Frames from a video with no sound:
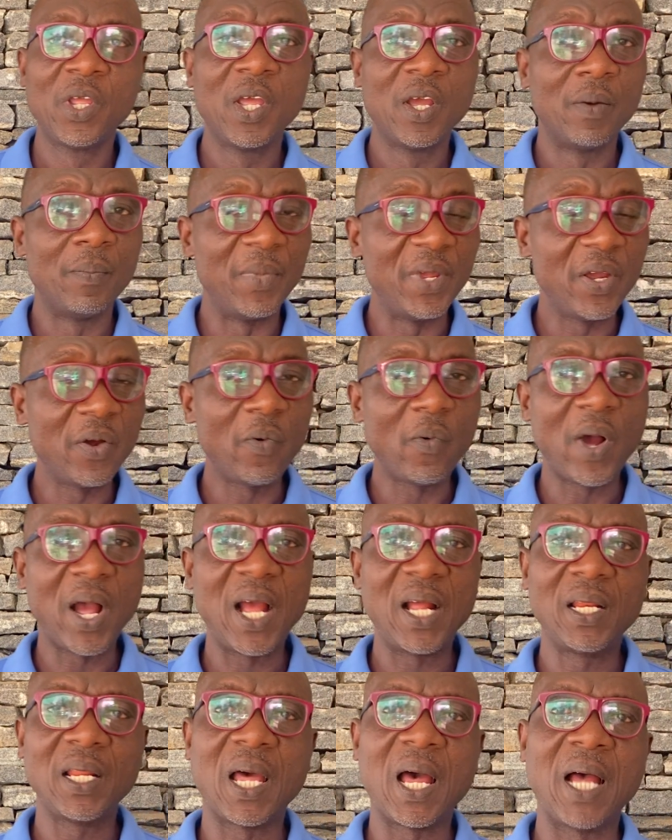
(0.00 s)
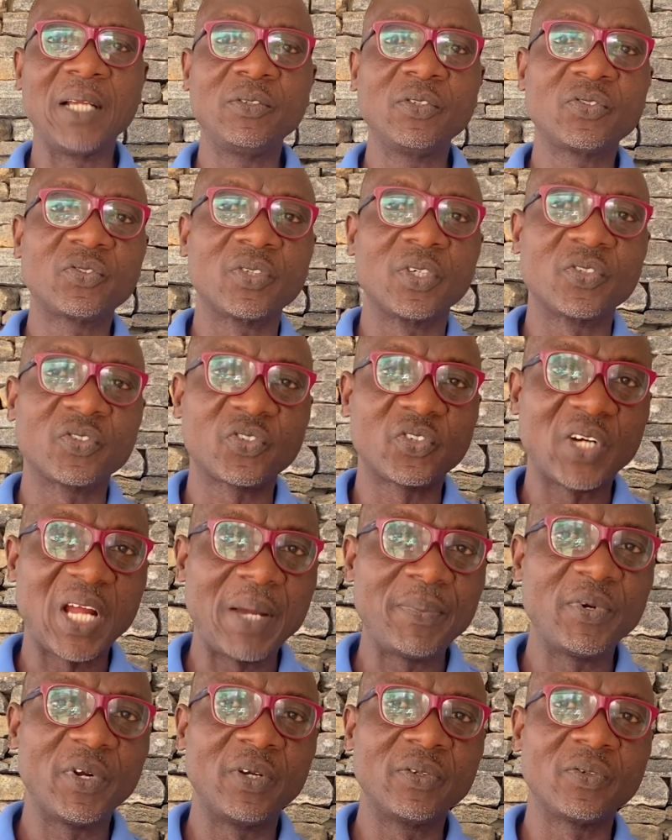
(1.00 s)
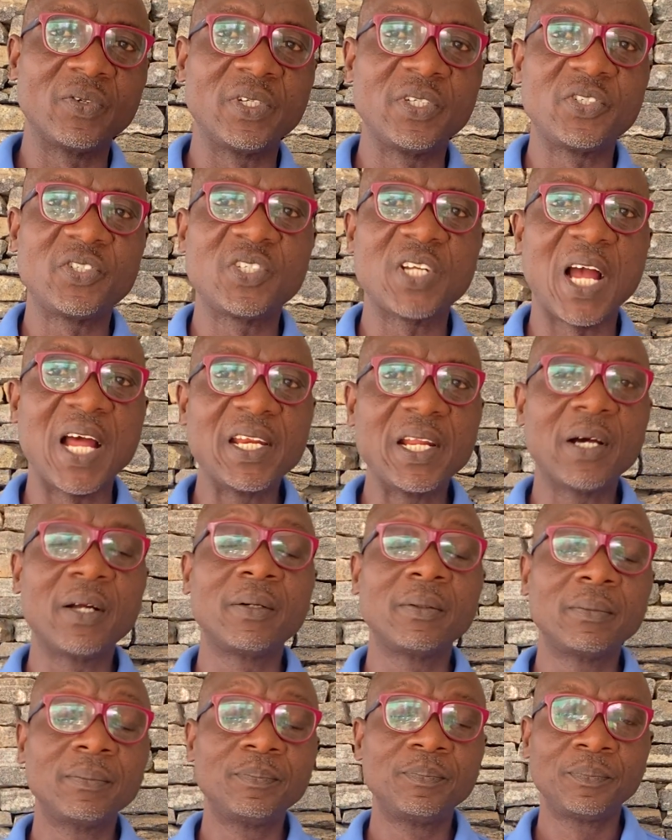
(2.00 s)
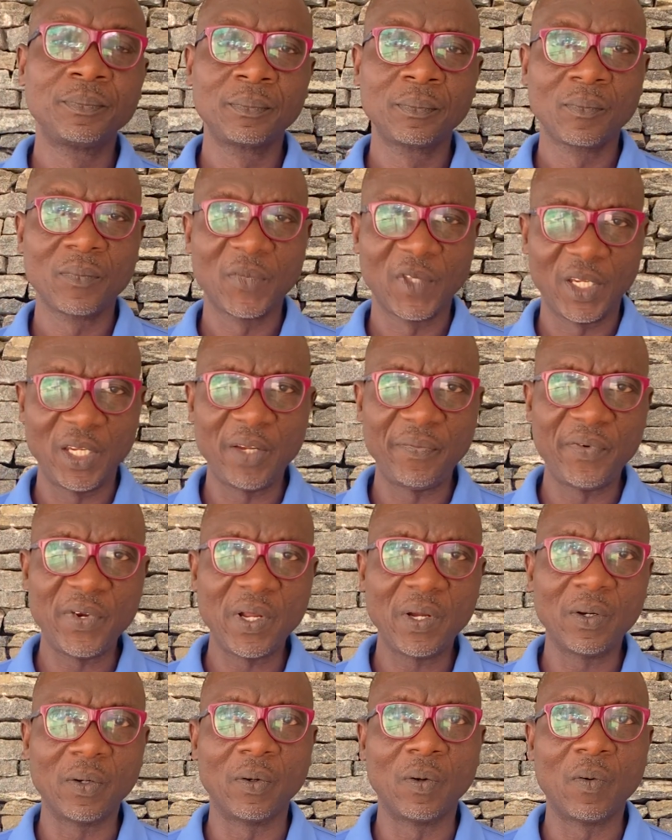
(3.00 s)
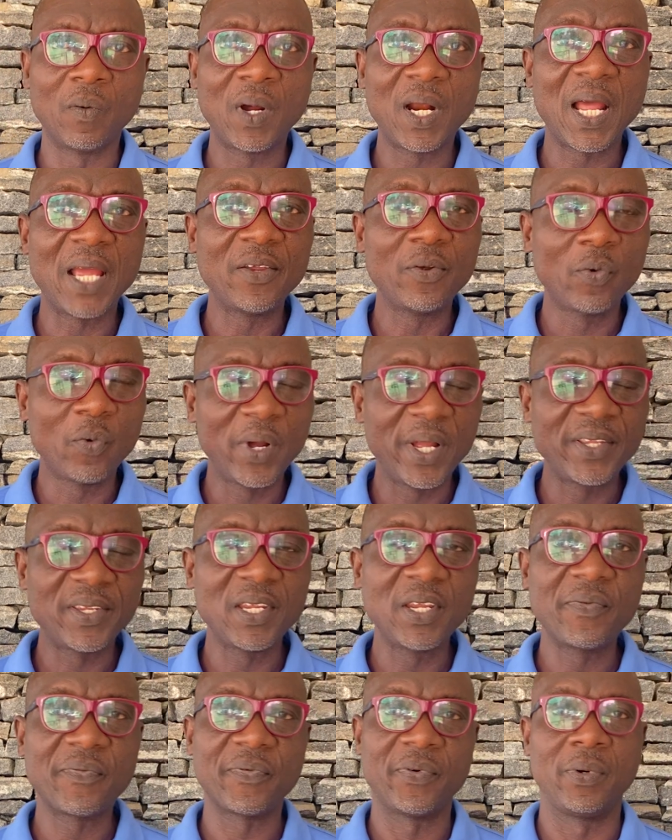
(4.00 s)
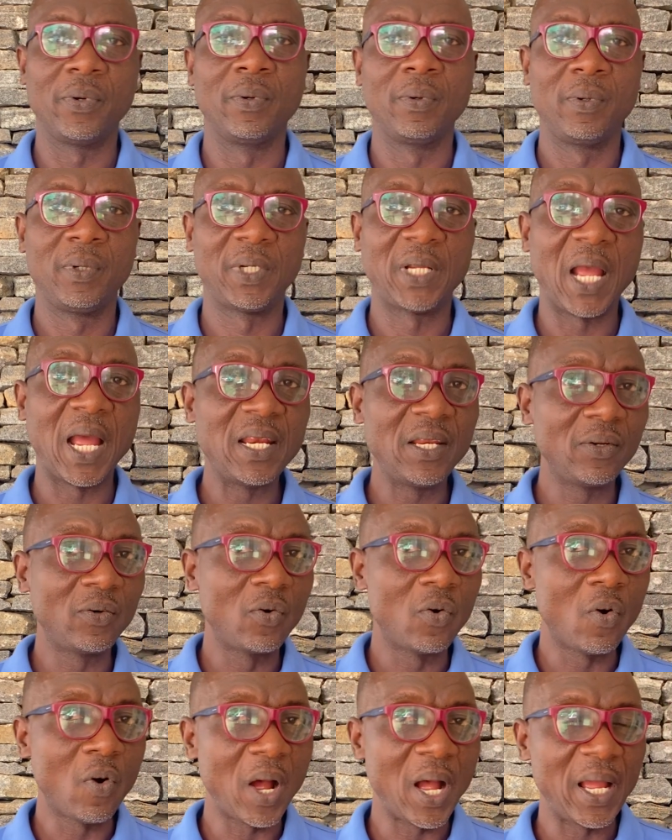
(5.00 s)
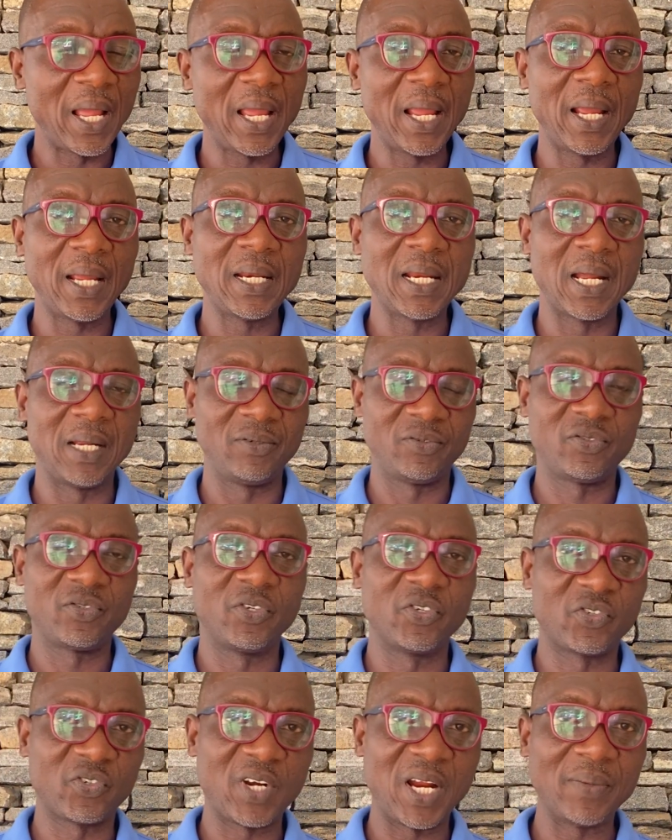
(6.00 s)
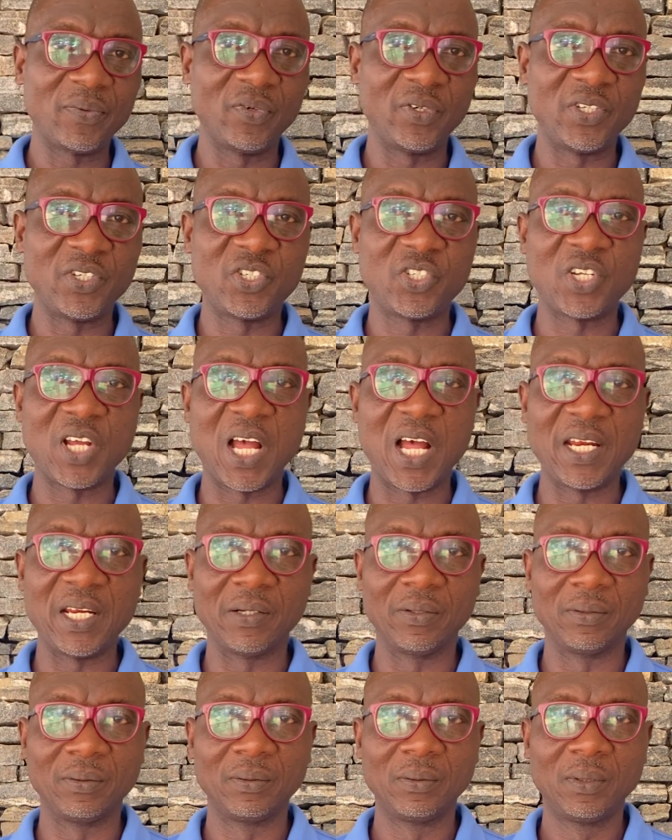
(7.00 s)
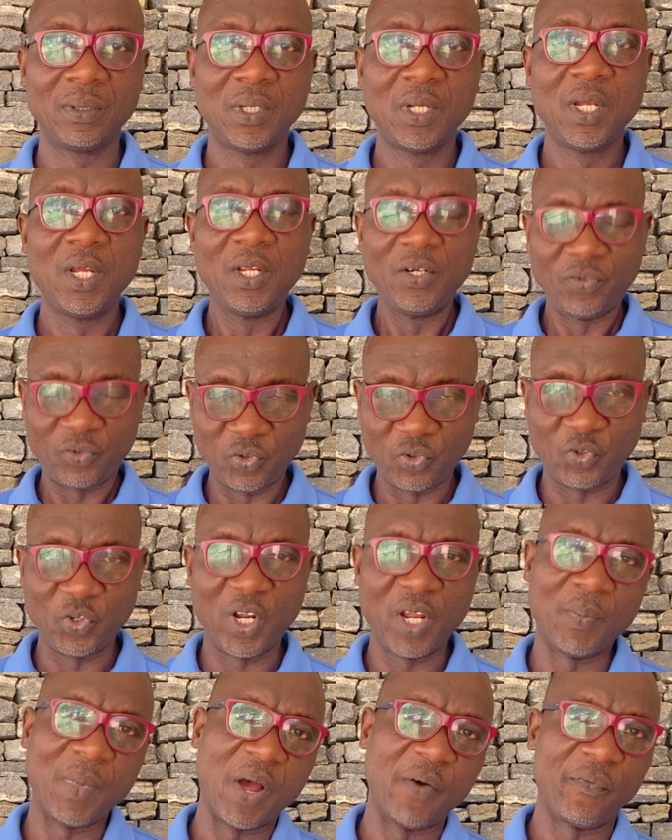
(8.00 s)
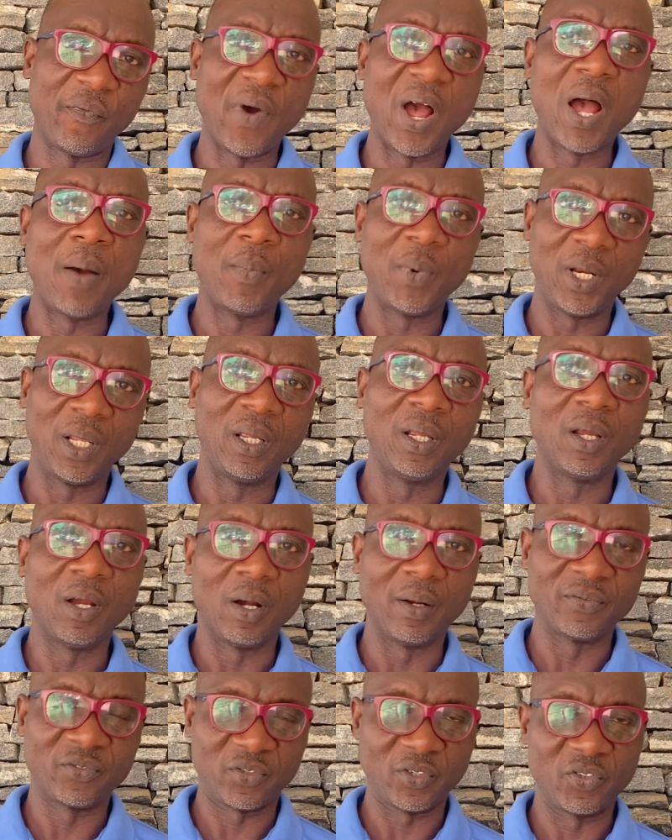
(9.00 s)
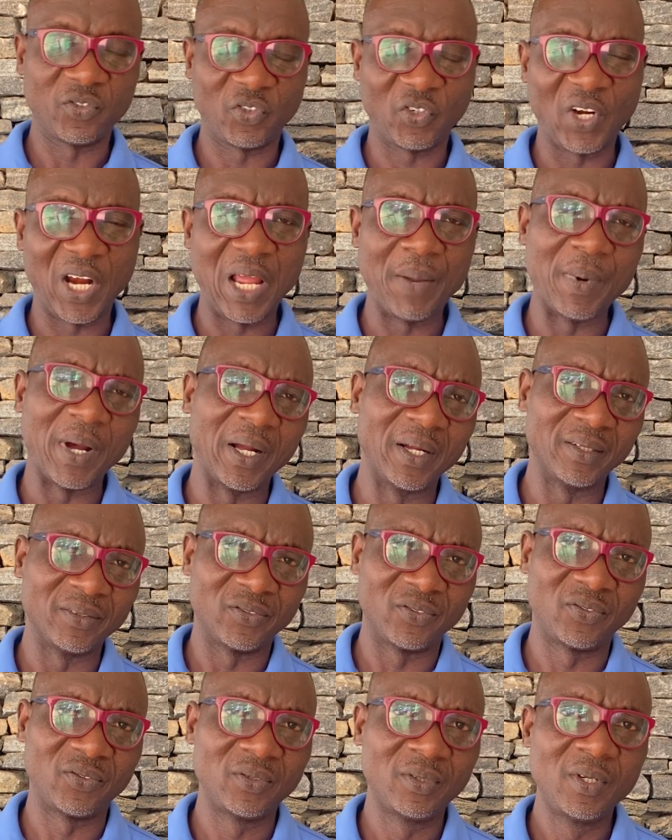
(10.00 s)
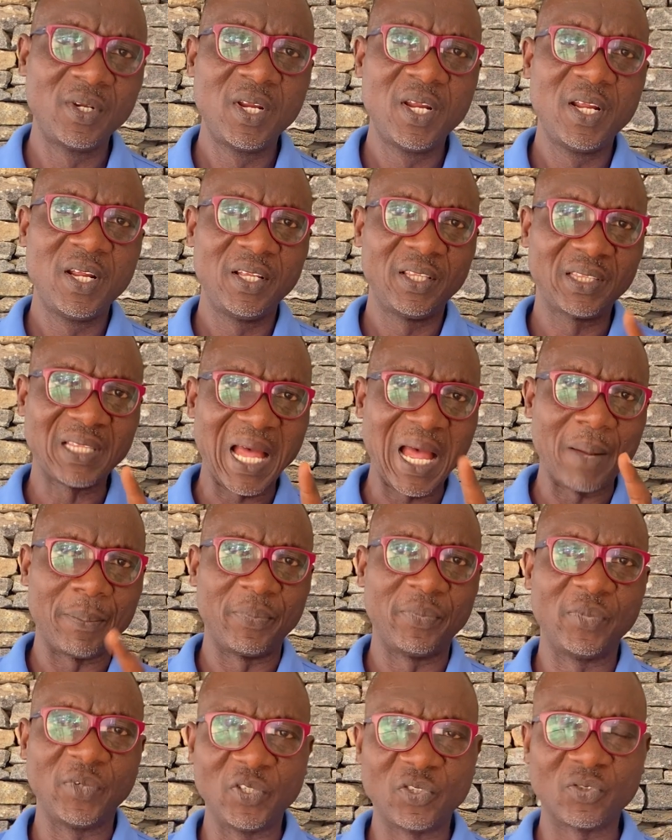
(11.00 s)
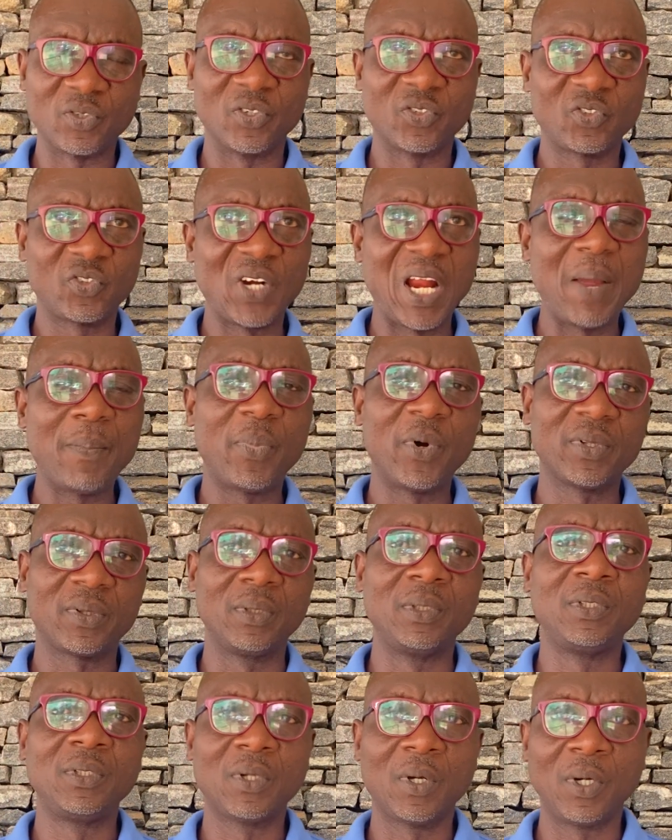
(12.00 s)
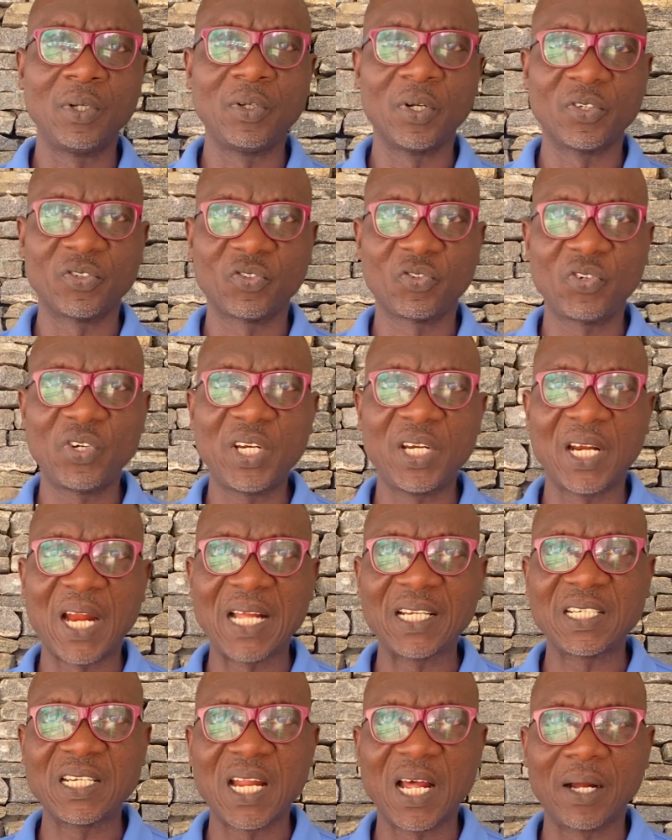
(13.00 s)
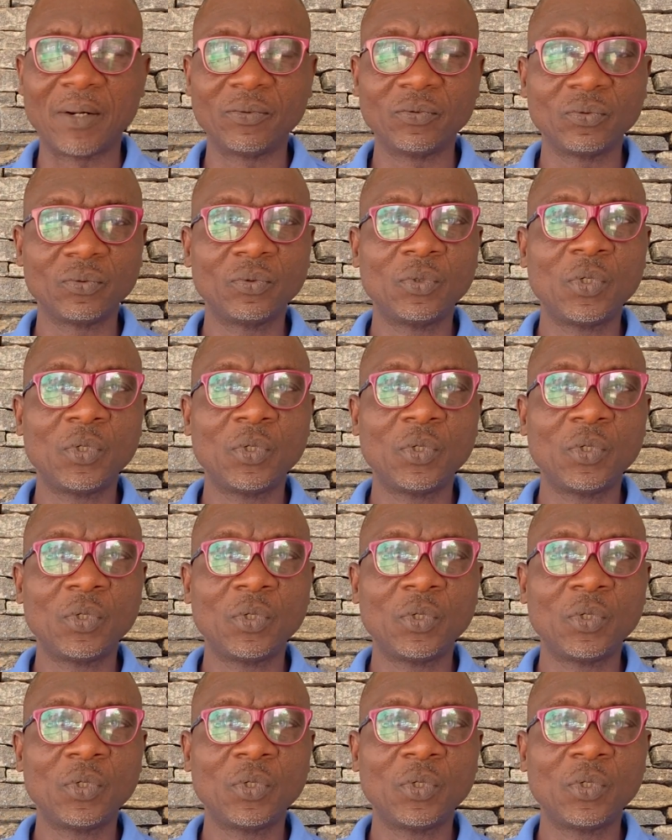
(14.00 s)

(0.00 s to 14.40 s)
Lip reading: Meanwhile, are you subscribed onto this channel? If no, what are you waiting for? Kindly go ahead and subscribe to this channel to join my family of subscribers. Tap the subscribe button on your screen right now,